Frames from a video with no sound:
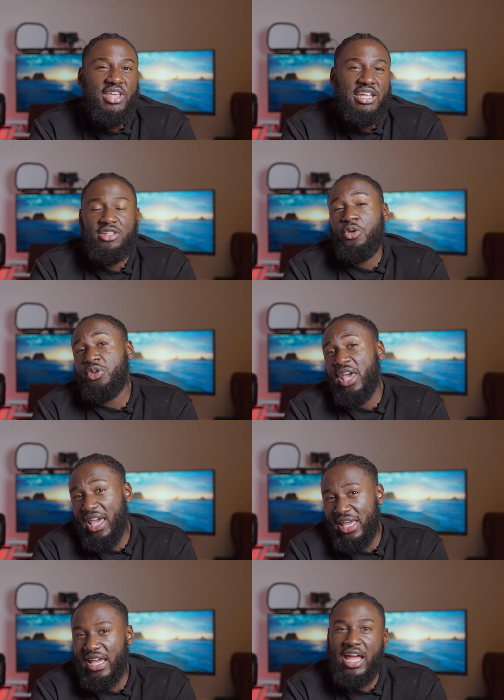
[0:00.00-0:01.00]
that it's
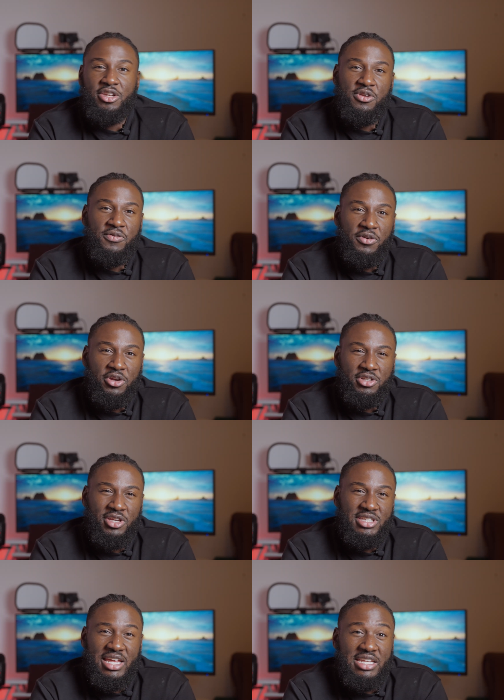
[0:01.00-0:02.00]
okay at doing
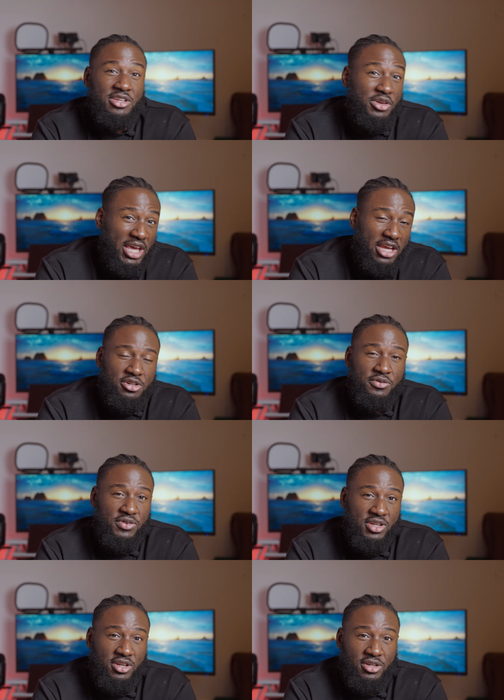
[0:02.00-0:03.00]
photos and it's okay at doing
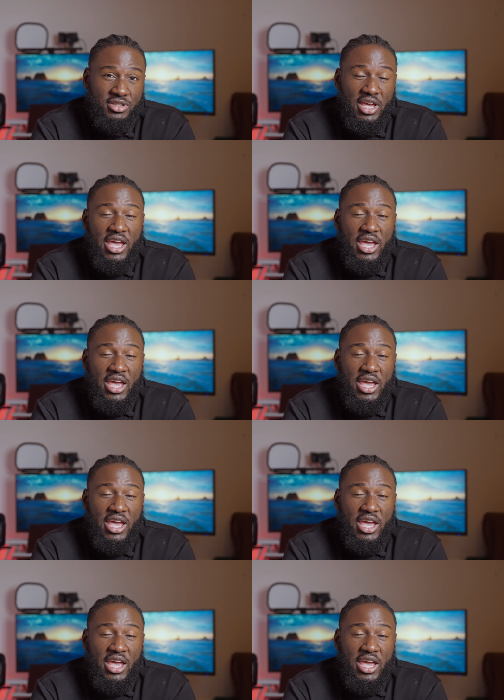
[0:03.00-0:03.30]
videos.